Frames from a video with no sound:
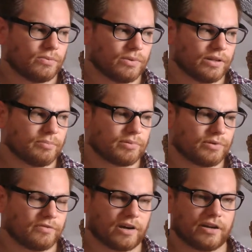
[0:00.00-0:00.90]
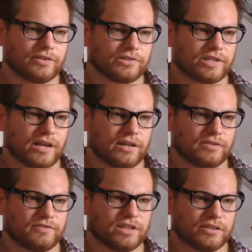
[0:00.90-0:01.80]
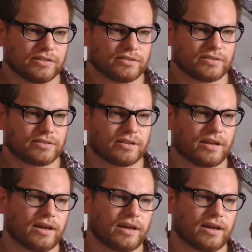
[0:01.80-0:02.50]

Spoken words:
will improve our understanding of yields,